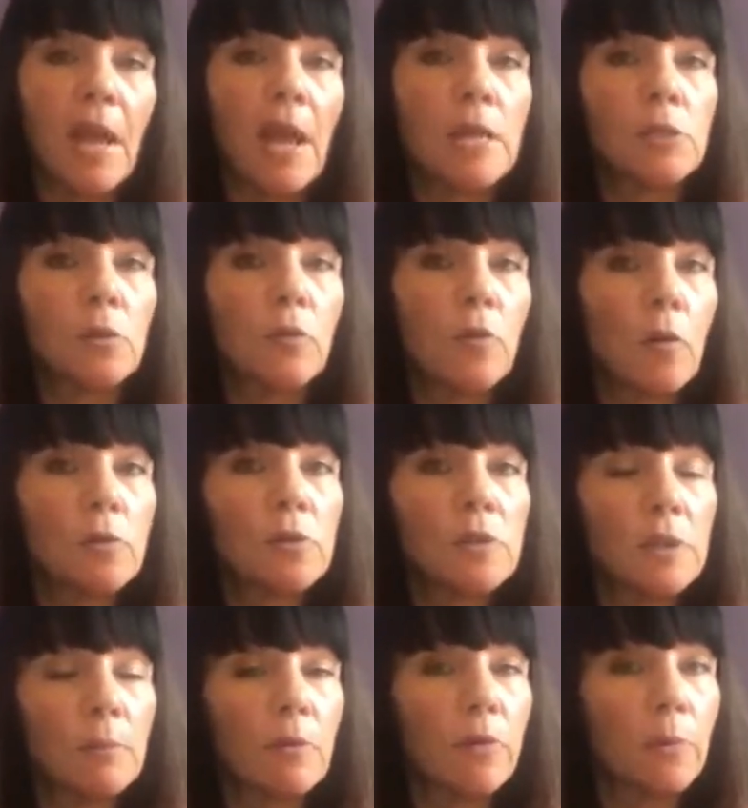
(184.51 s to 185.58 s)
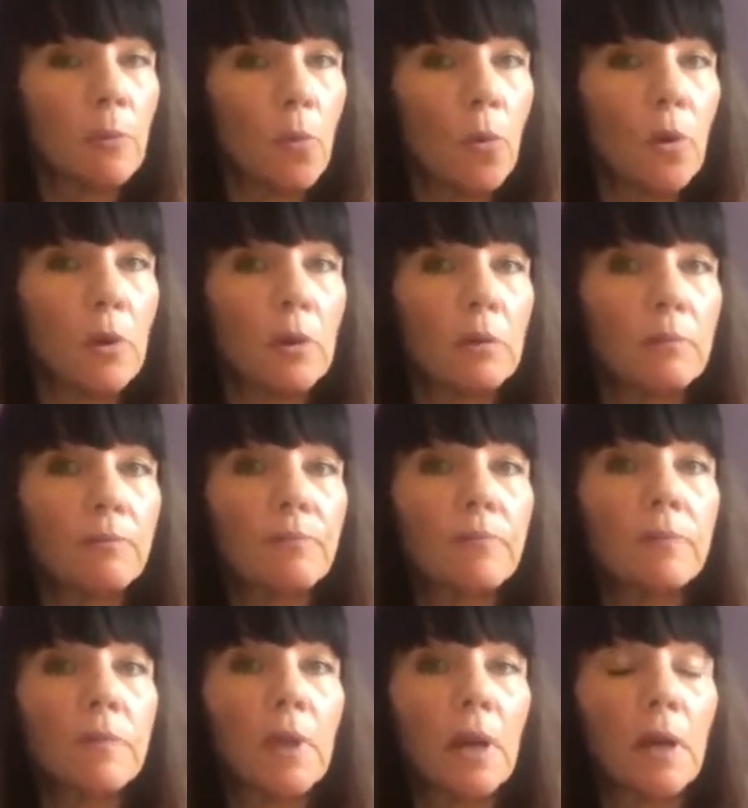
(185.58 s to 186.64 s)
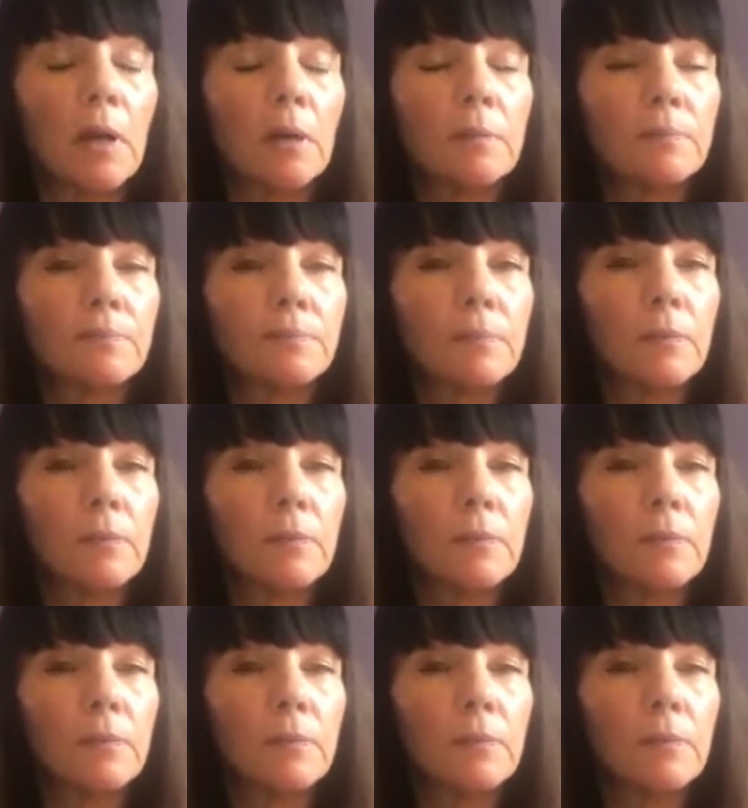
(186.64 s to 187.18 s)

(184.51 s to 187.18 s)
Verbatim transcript: And so those are some of the more um,